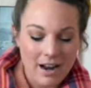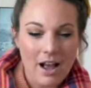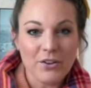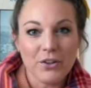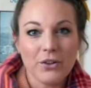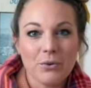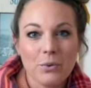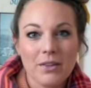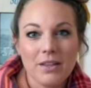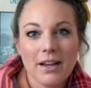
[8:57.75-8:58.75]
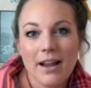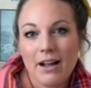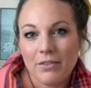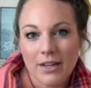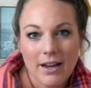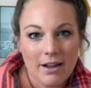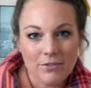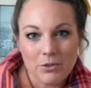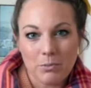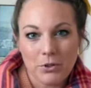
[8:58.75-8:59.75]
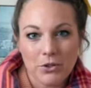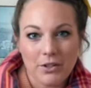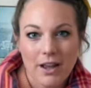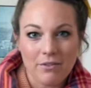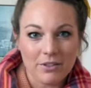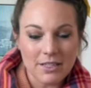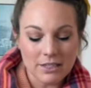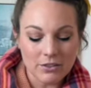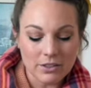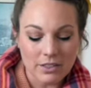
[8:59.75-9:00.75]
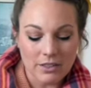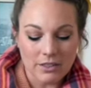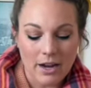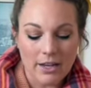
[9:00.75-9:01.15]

Another one that I have to burn every single year.